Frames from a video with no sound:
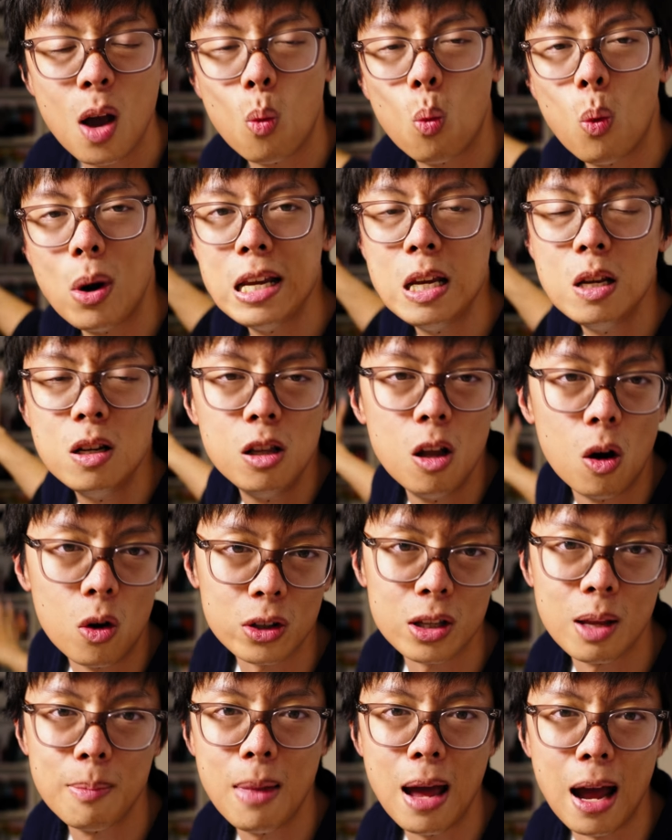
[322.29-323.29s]
When you
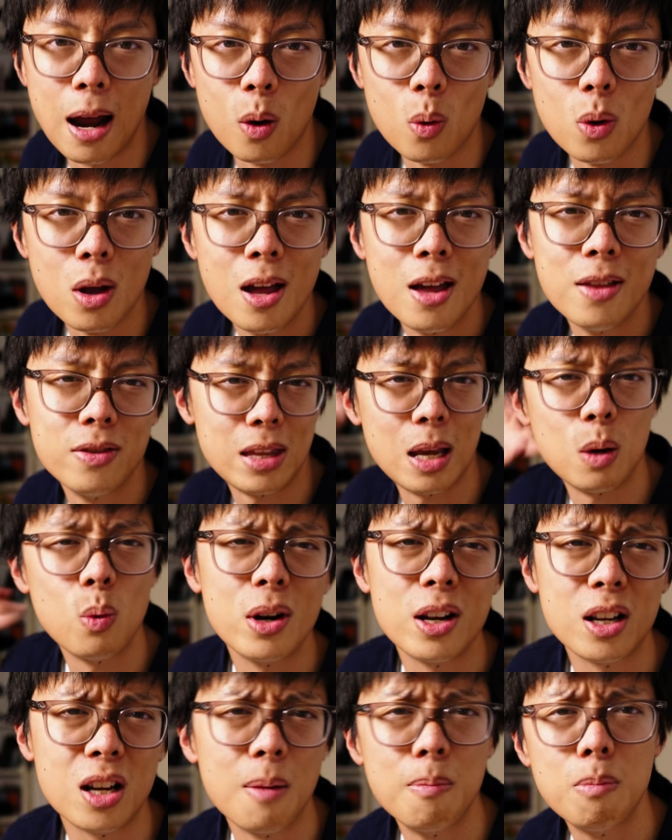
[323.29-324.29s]
lock them out, they
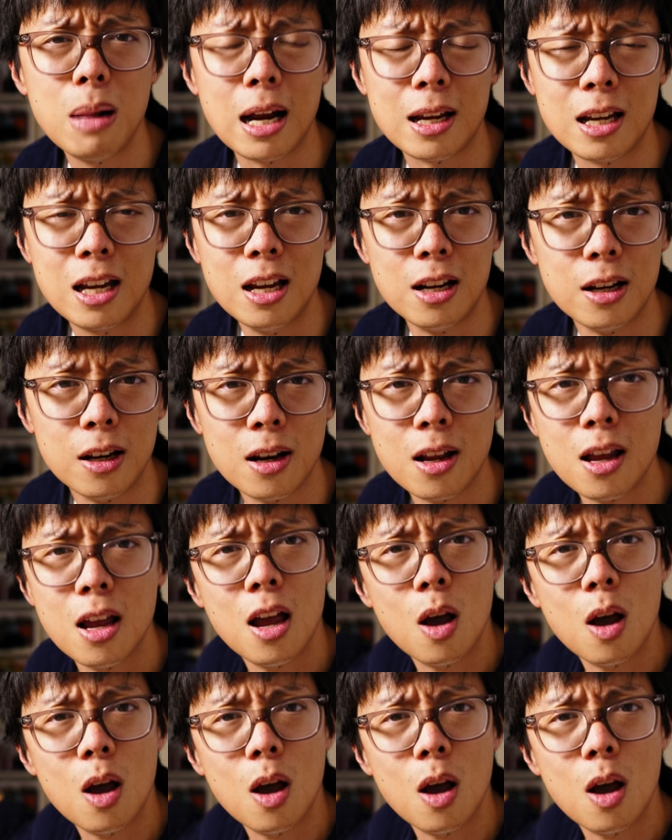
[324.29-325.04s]
want to come back in.